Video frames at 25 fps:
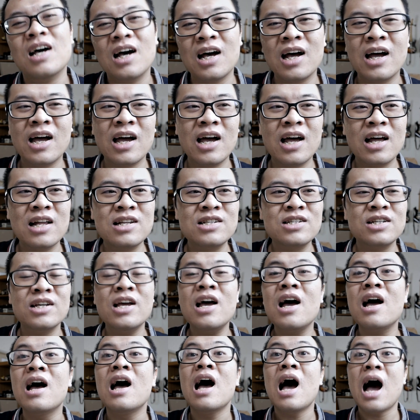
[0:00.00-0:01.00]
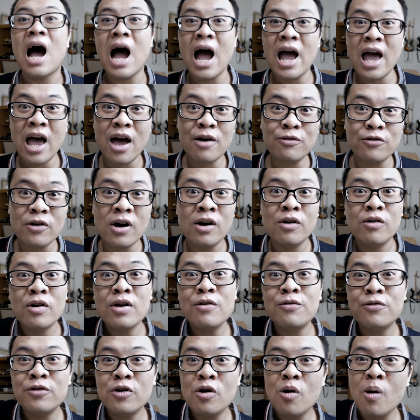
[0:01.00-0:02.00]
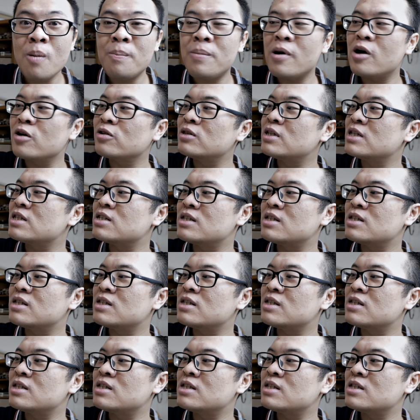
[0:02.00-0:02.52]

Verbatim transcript: And yeah, I have a review about